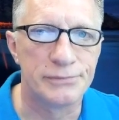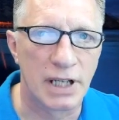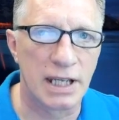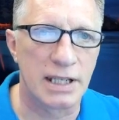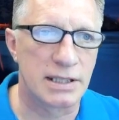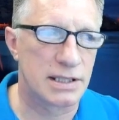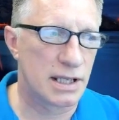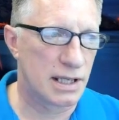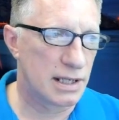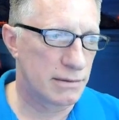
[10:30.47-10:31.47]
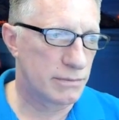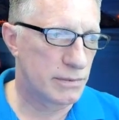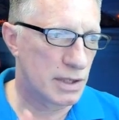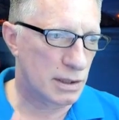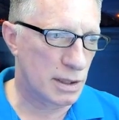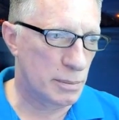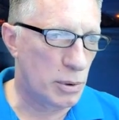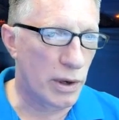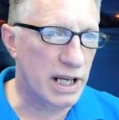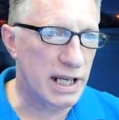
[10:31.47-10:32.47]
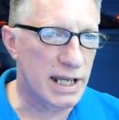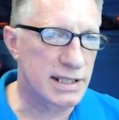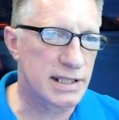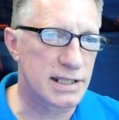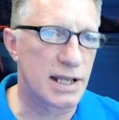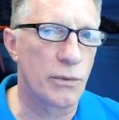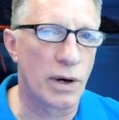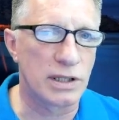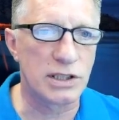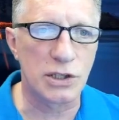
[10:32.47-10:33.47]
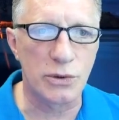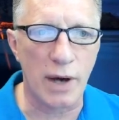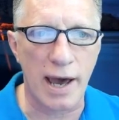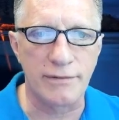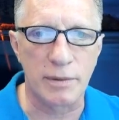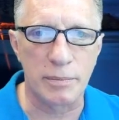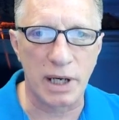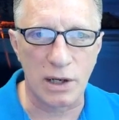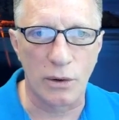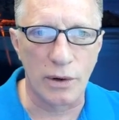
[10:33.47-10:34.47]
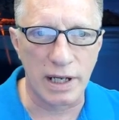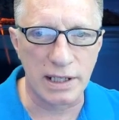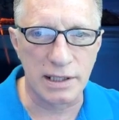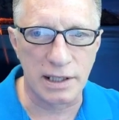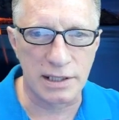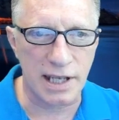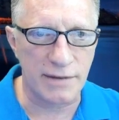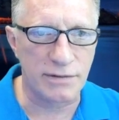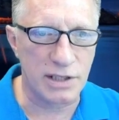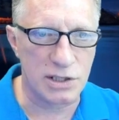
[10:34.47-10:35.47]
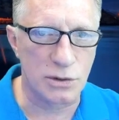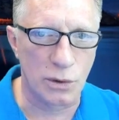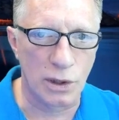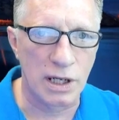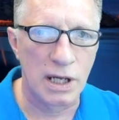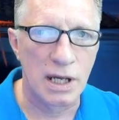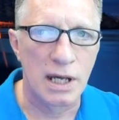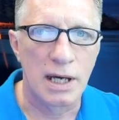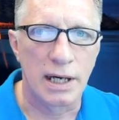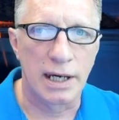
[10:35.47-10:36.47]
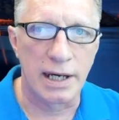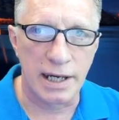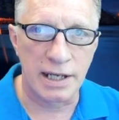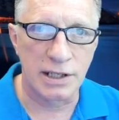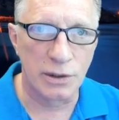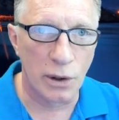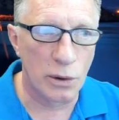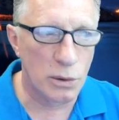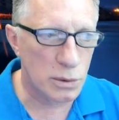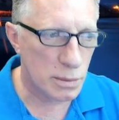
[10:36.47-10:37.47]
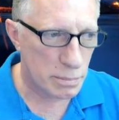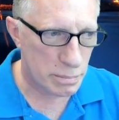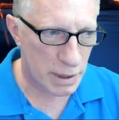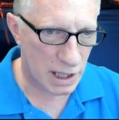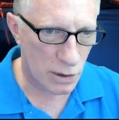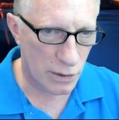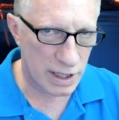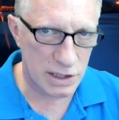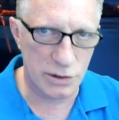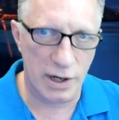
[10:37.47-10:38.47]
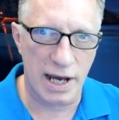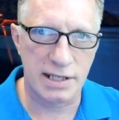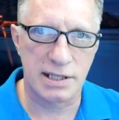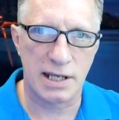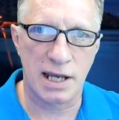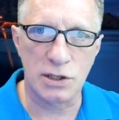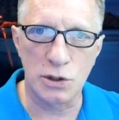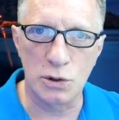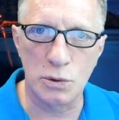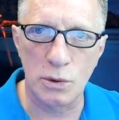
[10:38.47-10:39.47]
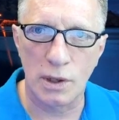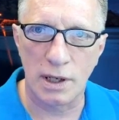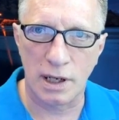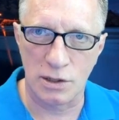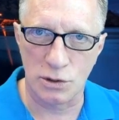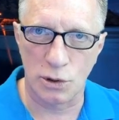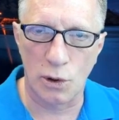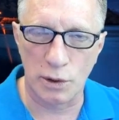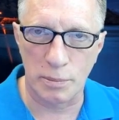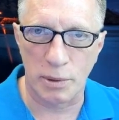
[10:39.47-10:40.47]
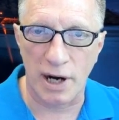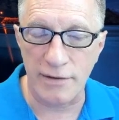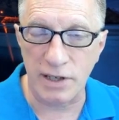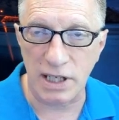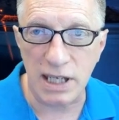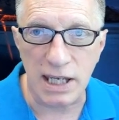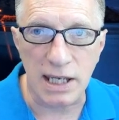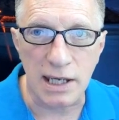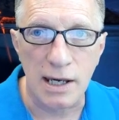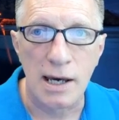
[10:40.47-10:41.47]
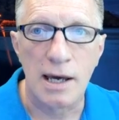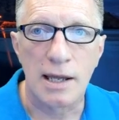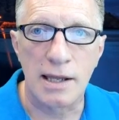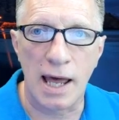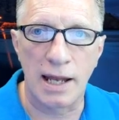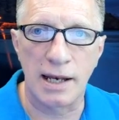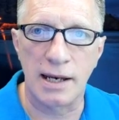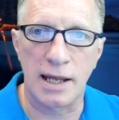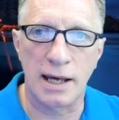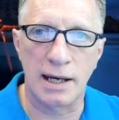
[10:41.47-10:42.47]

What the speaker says: It's the point is that once you have the Bitcoin safely stored in your own Bitcoin address and you control the private key, then